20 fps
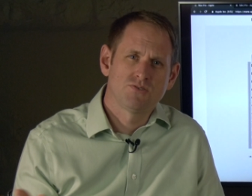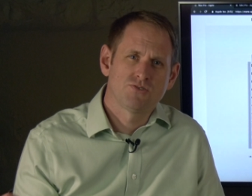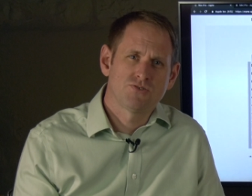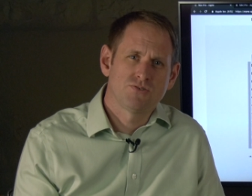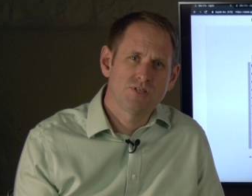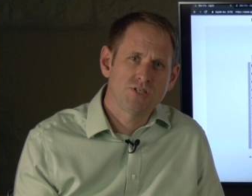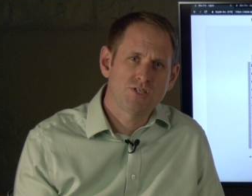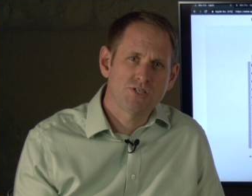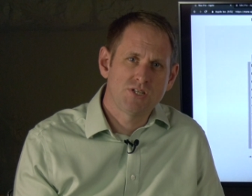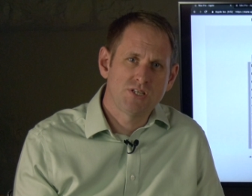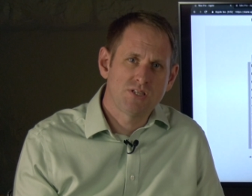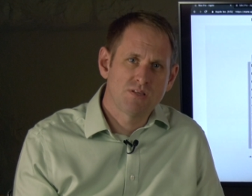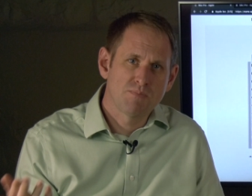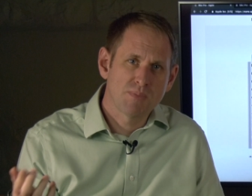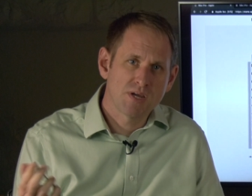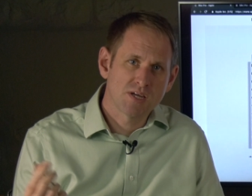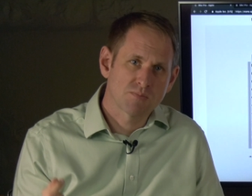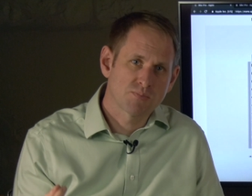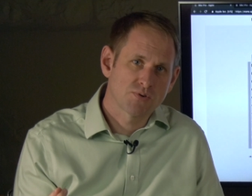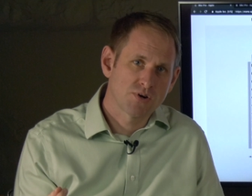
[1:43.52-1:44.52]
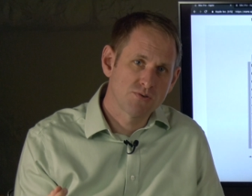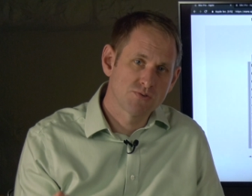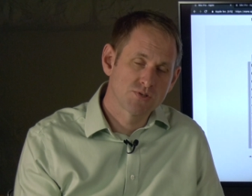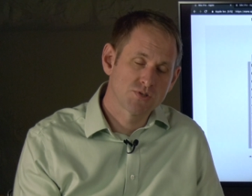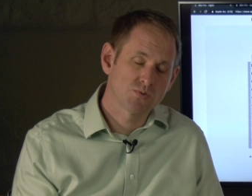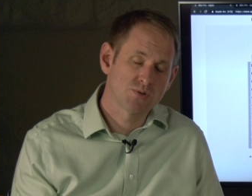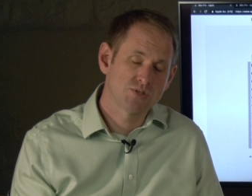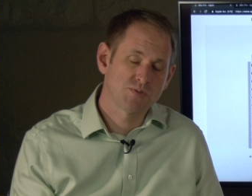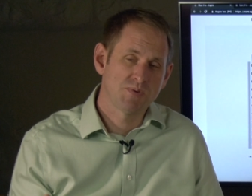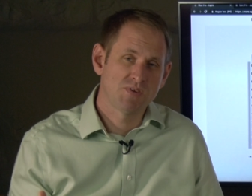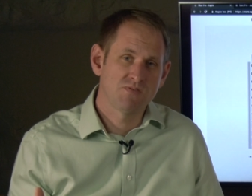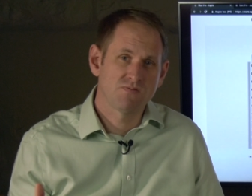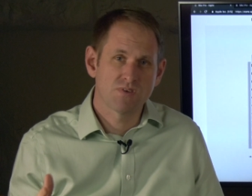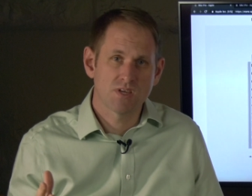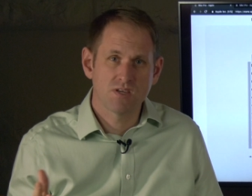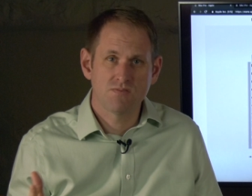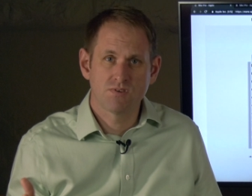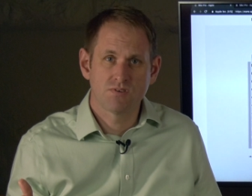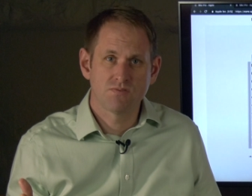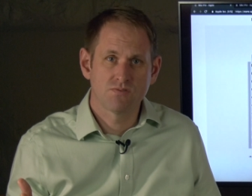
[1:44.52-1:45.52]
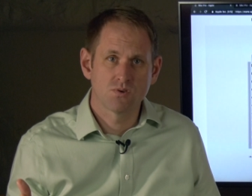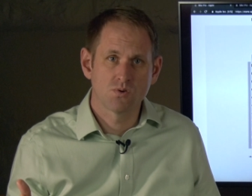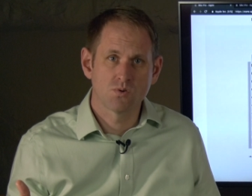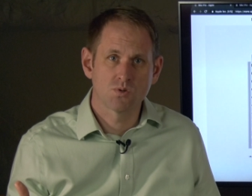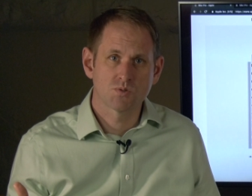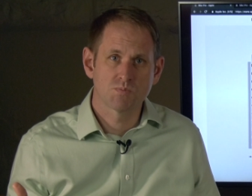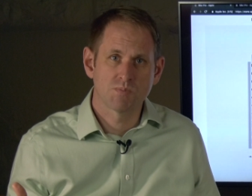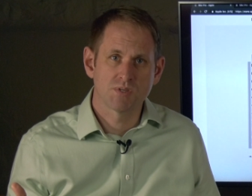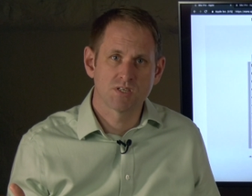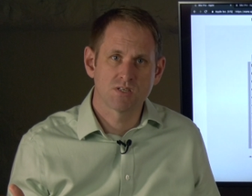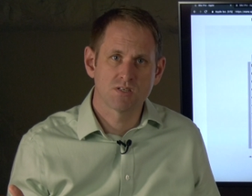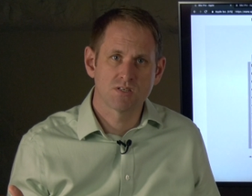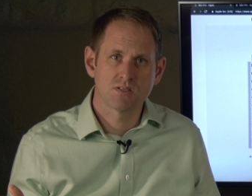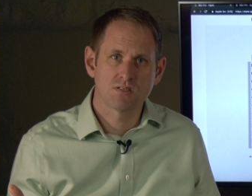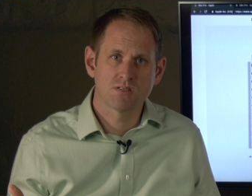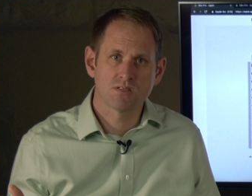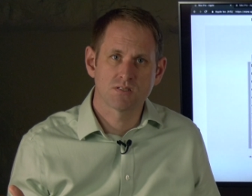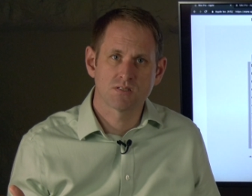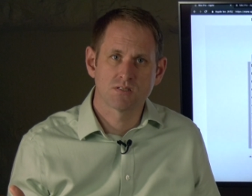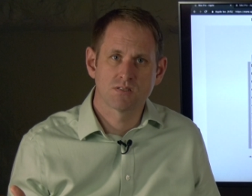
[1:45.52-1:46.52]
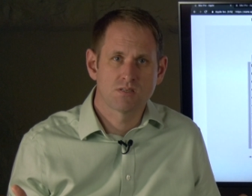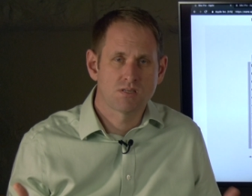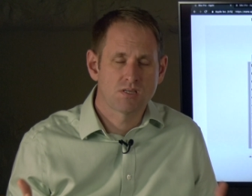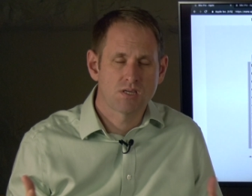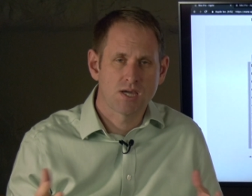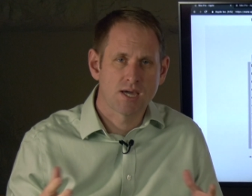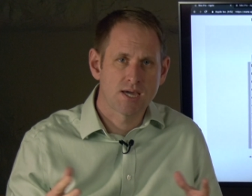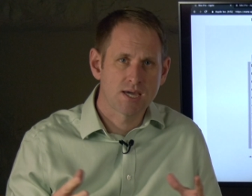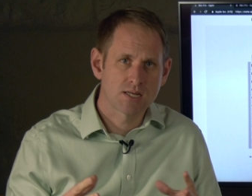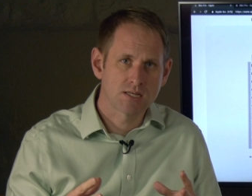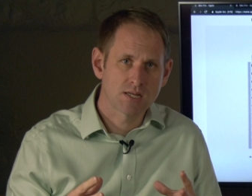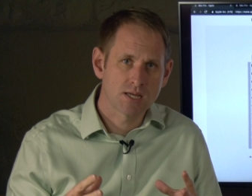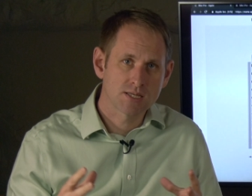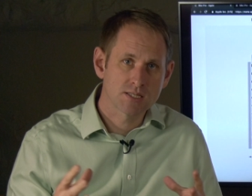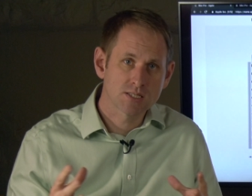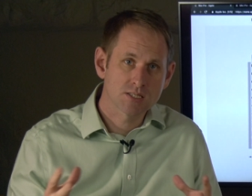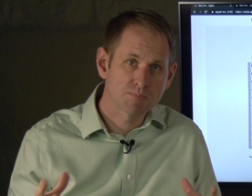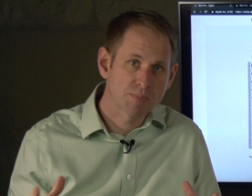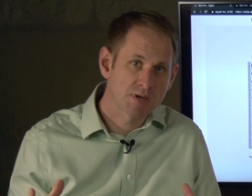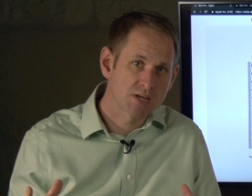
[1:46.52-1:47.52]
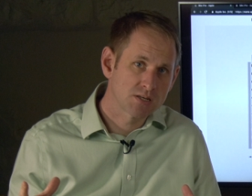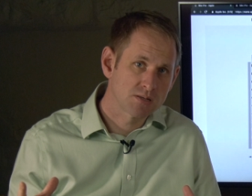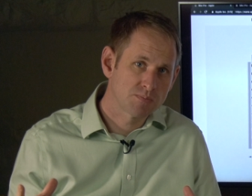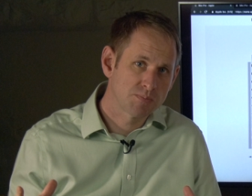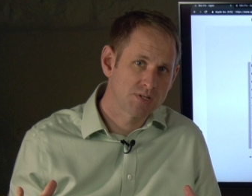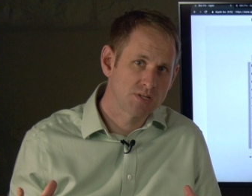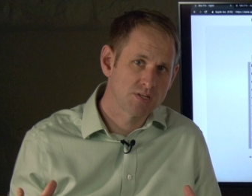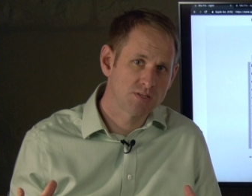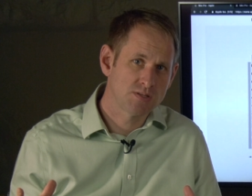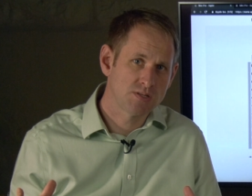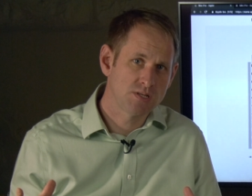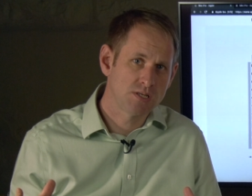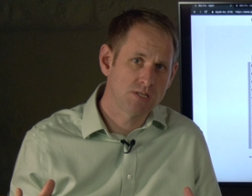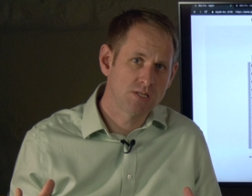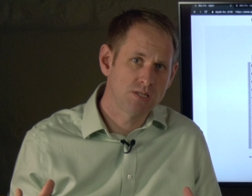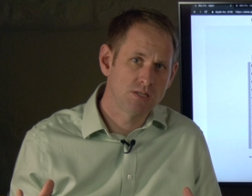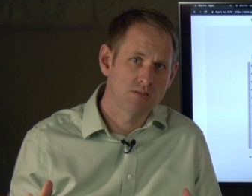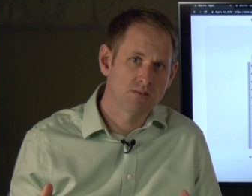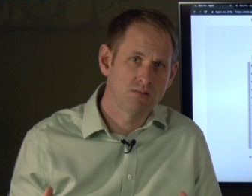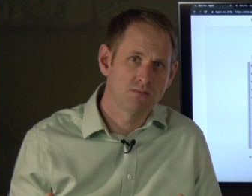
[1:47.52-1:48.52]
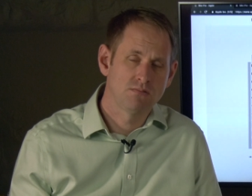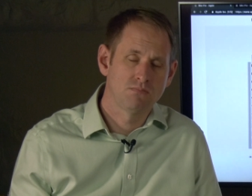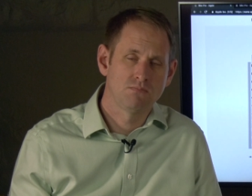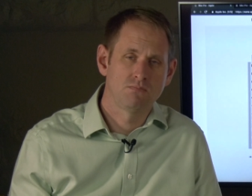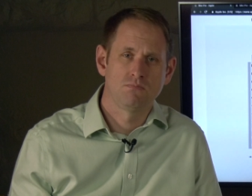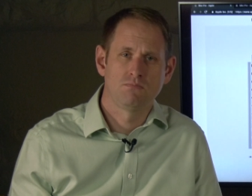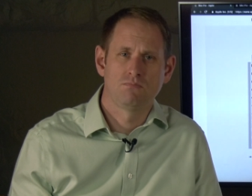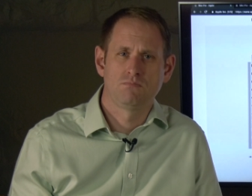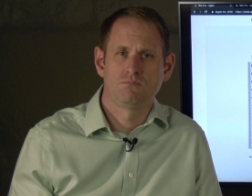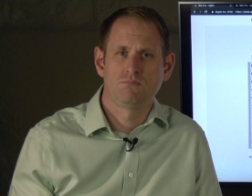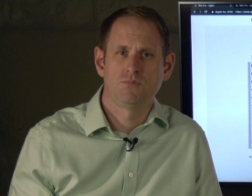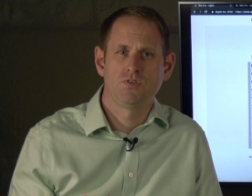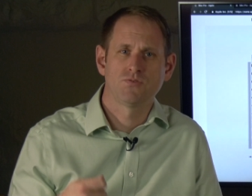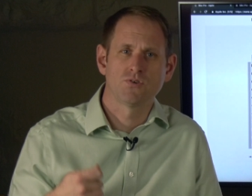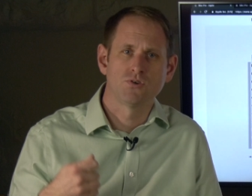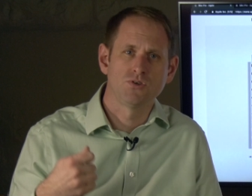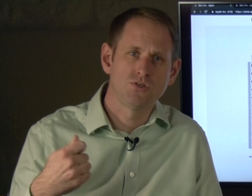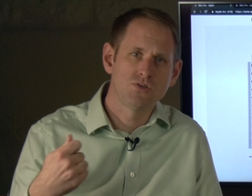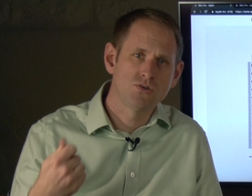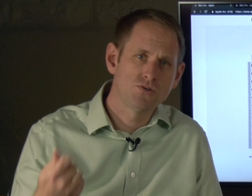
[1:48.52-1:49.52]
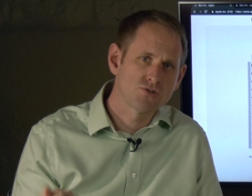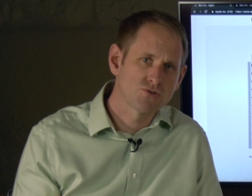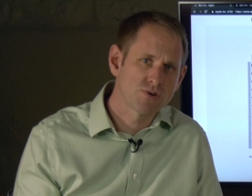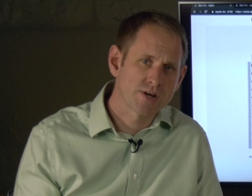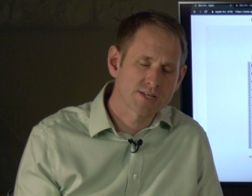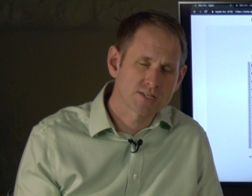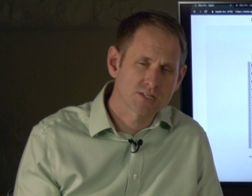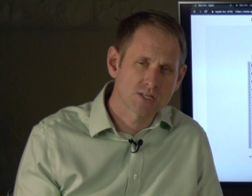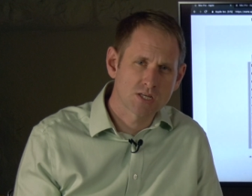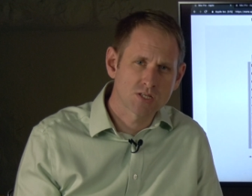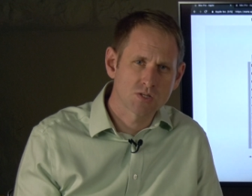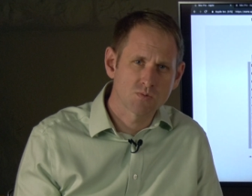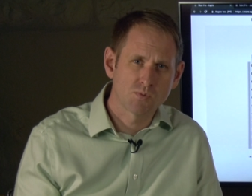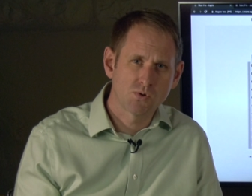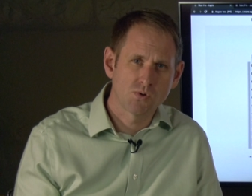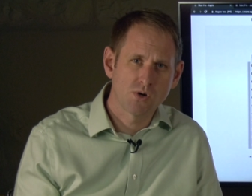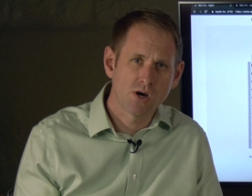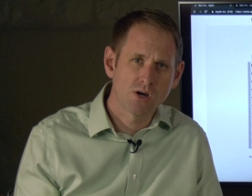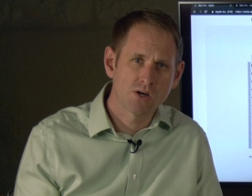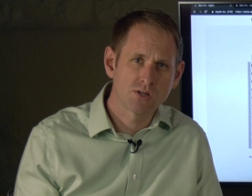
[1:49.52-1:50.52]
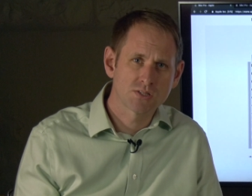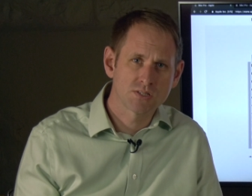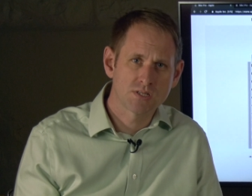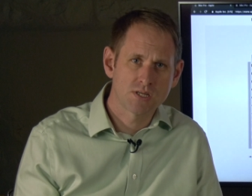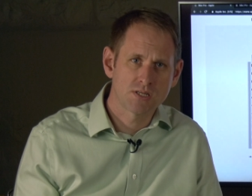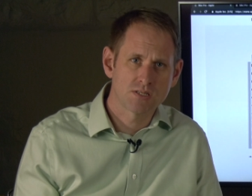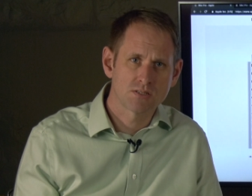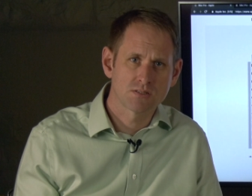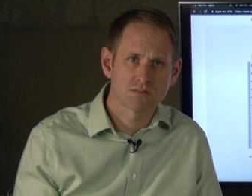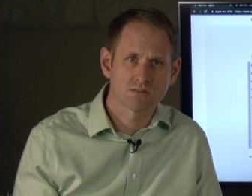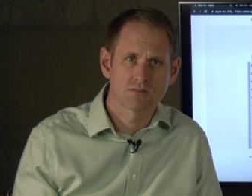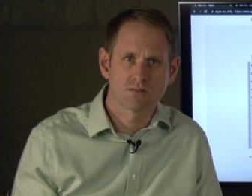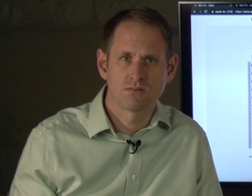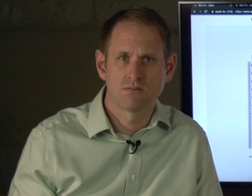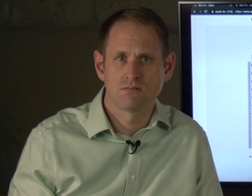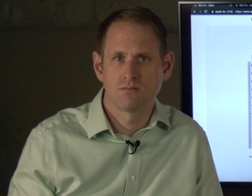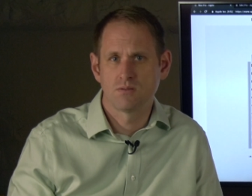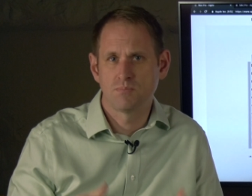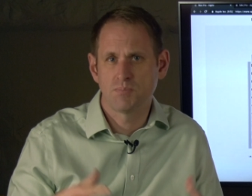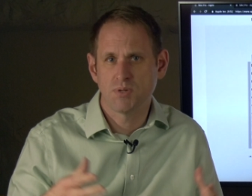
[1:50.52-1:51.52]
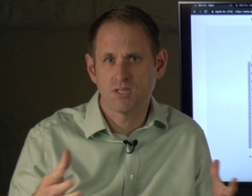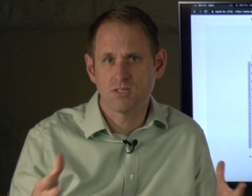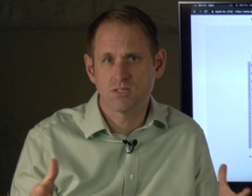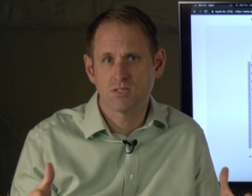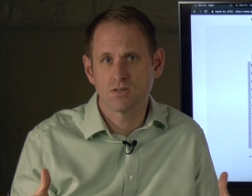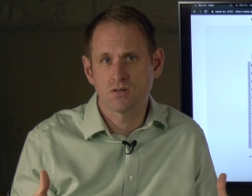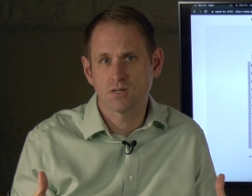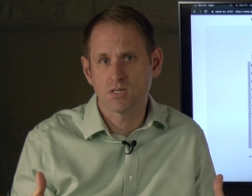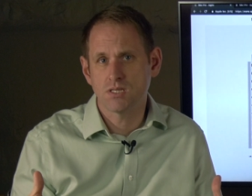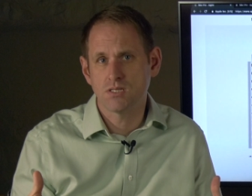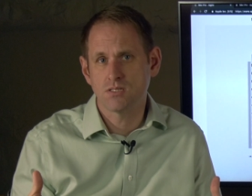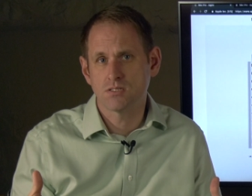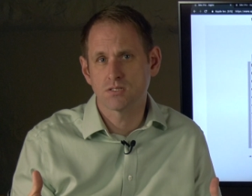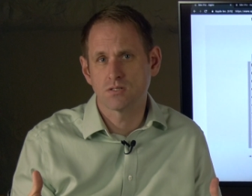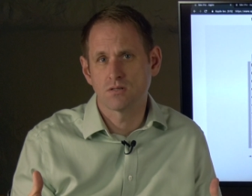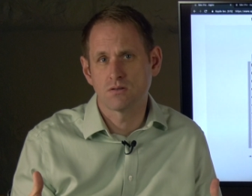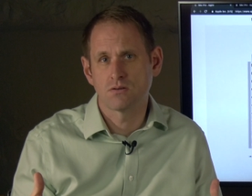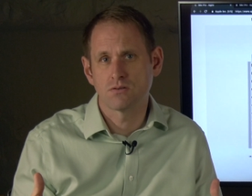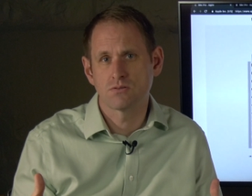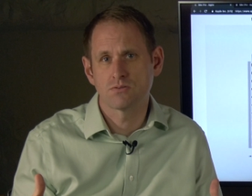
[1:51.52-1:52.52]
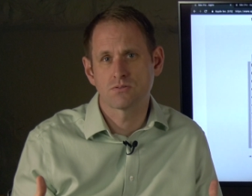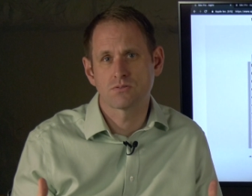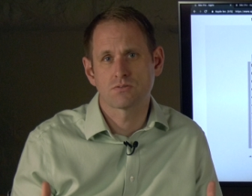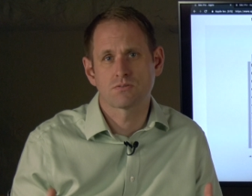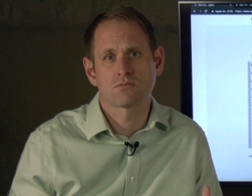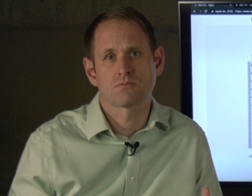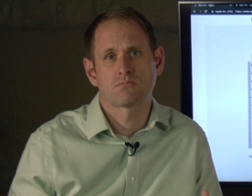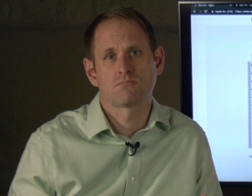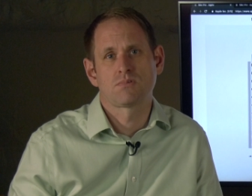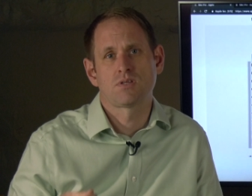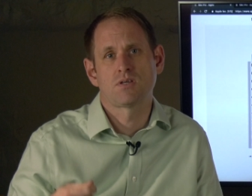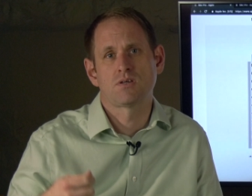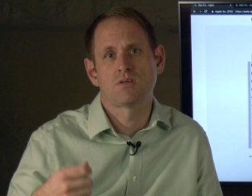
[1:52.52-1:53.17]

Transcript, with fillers: Traditionally, the Mac Pro has always been favoured, of course, because it had expandability. You've got user-accessible hard disks, the PCIe slots,